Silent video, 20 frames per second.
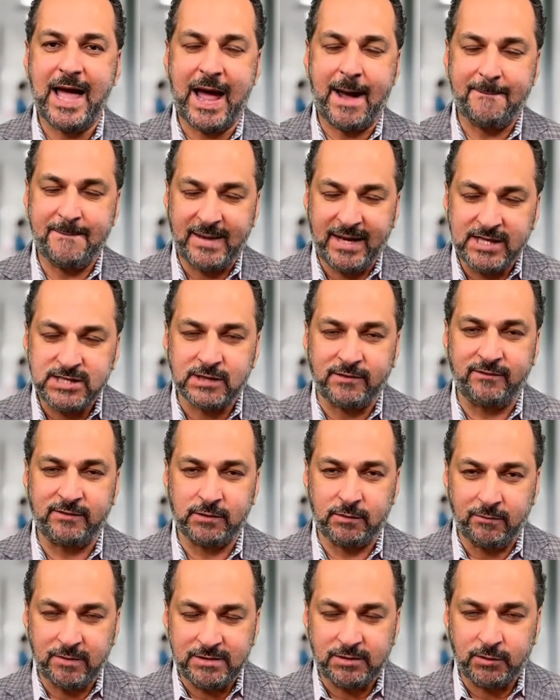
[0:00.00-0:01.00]
ablation of
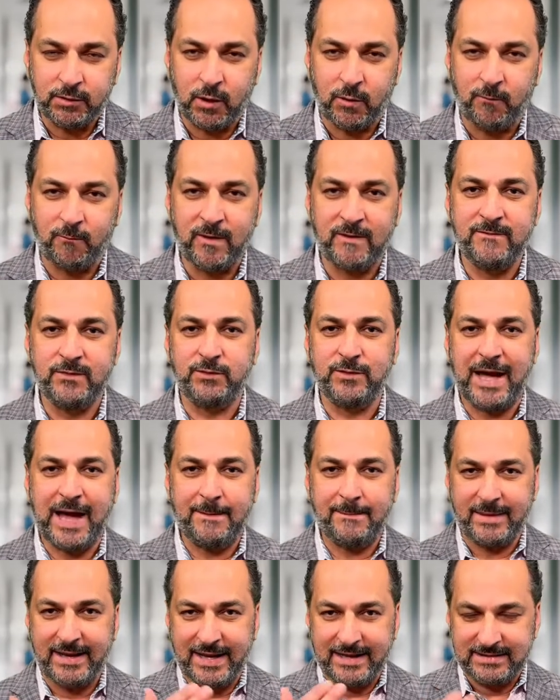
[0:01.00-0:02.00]
endometrium, when we
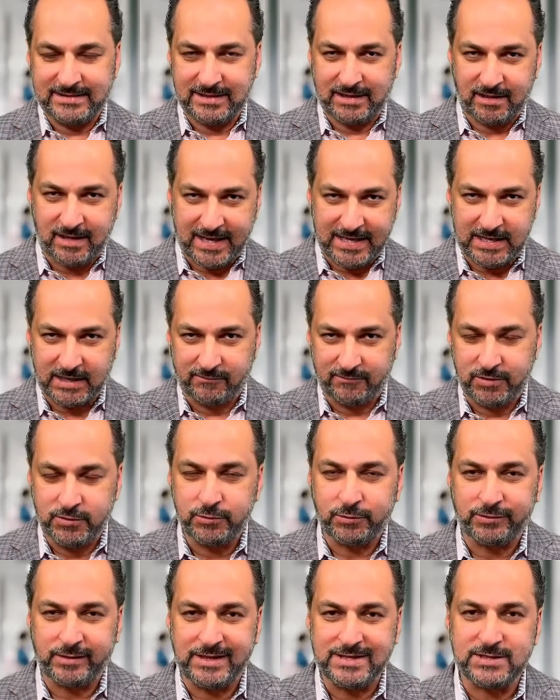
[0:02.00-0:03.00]
ablate the lining of a
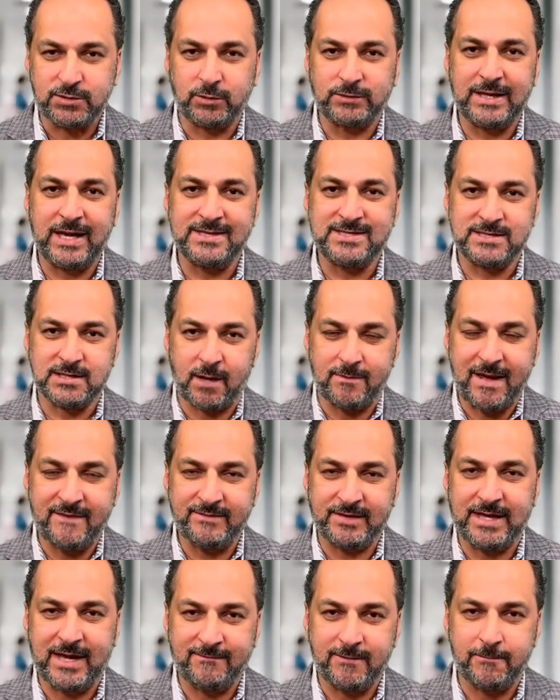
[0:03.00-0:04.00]
uterus, so they stop
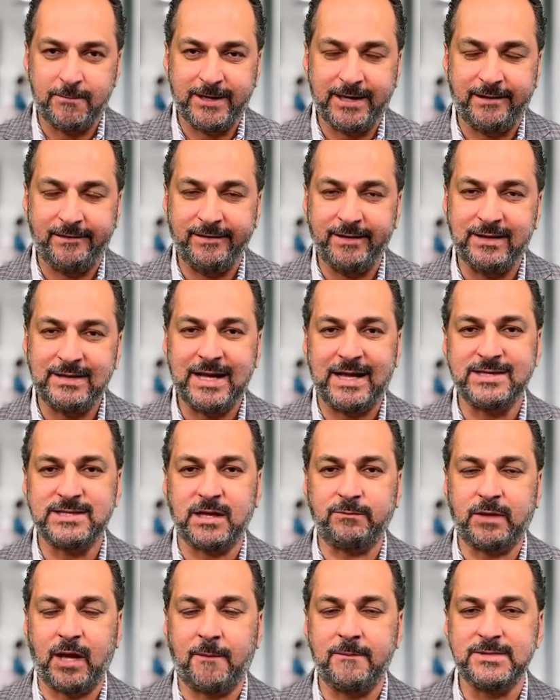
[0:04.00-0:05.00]
having heavy period and
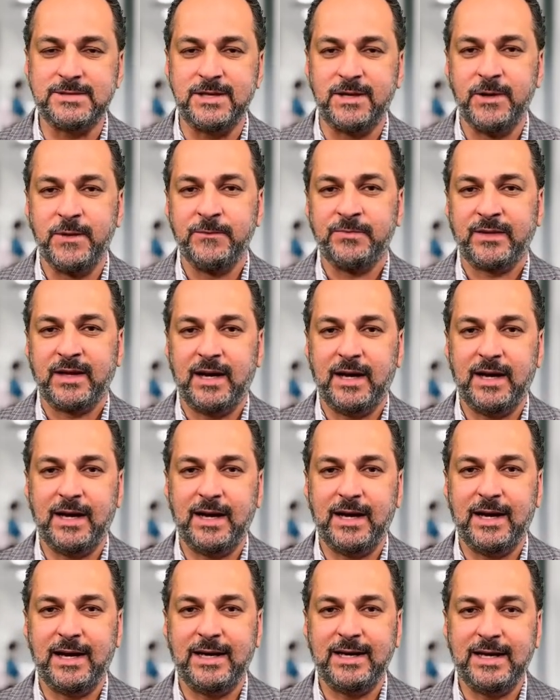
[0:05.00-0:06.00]
sometimes
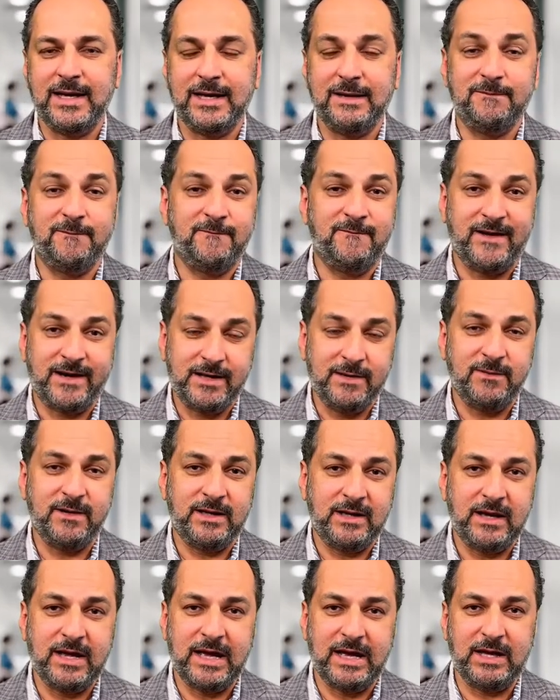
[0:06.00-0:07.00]
uh, a very
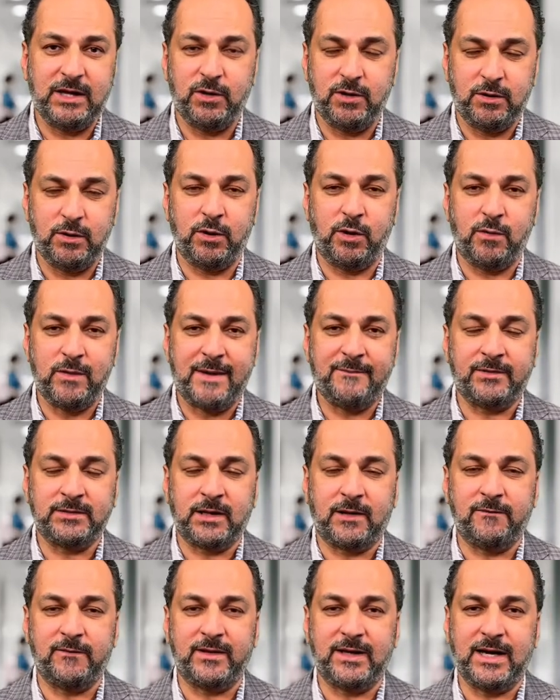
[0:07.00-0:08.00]
uh, low
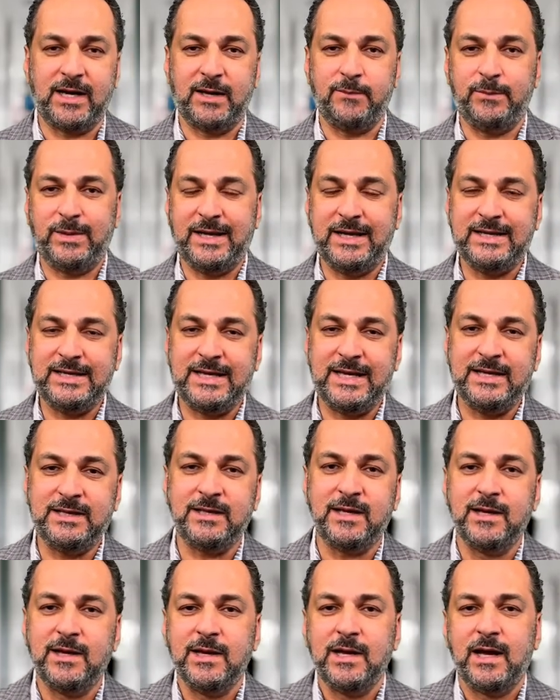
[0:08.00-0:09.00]
amount of uh,
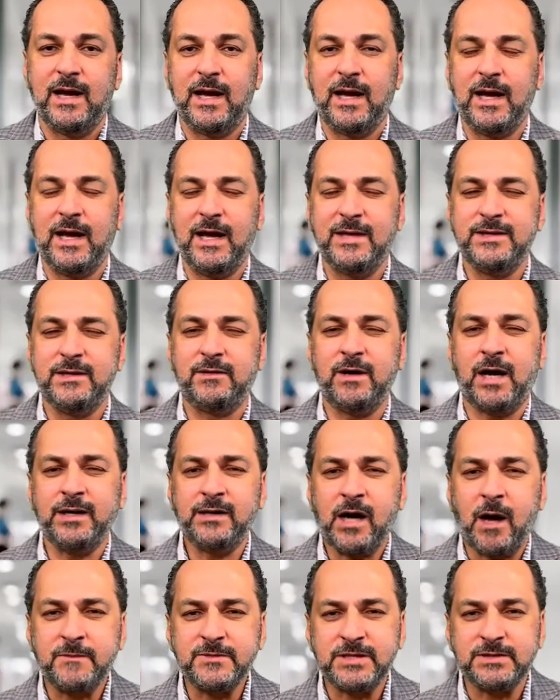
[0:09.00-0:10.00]
bleeding. Uh, there are
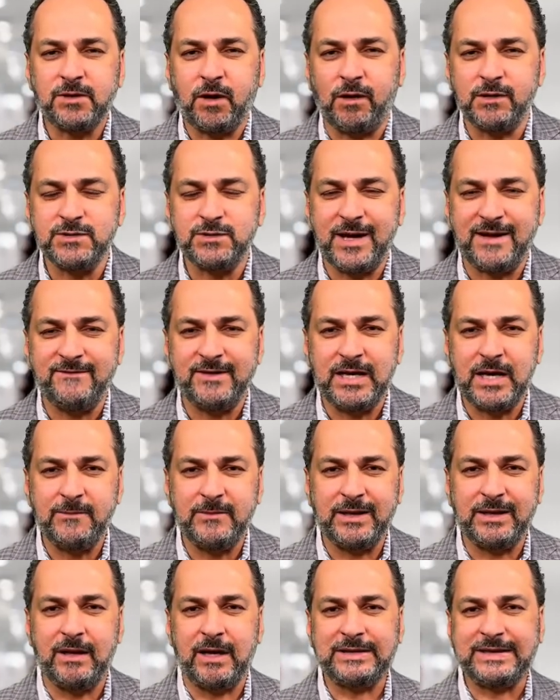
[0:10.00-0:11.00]
other options also
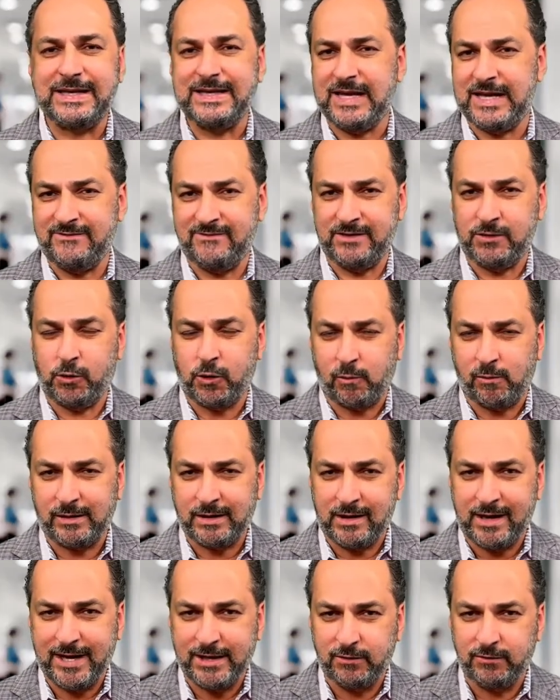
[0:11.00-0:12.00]
available, like even
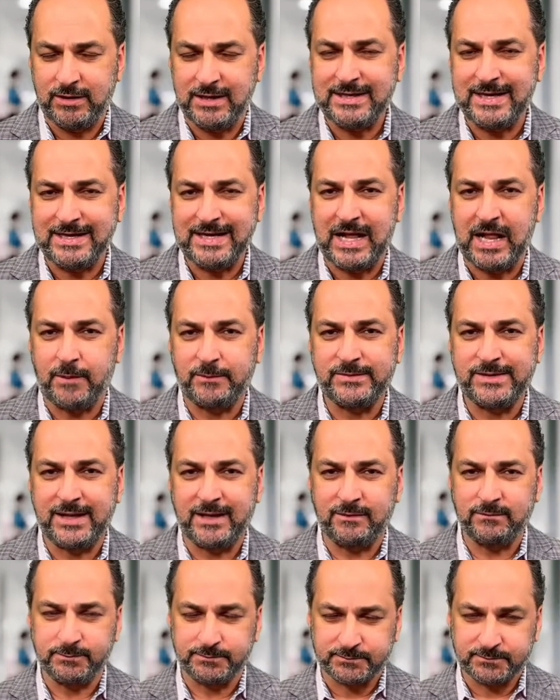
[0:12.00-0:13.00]
hormonal IUD can help
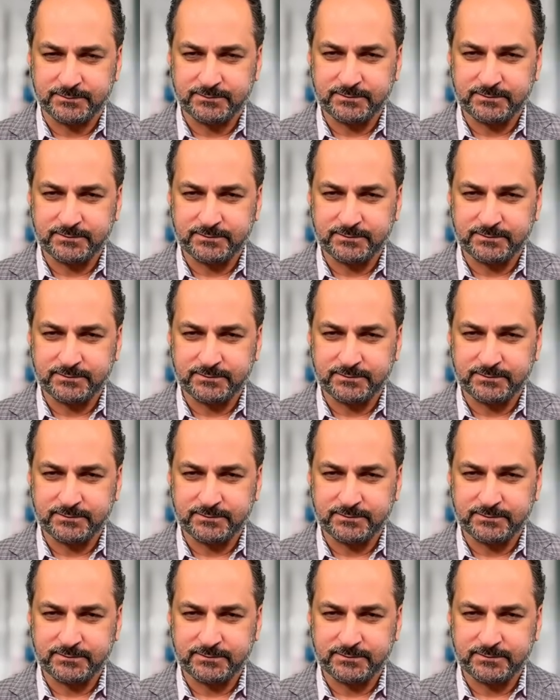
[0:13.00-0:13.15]
them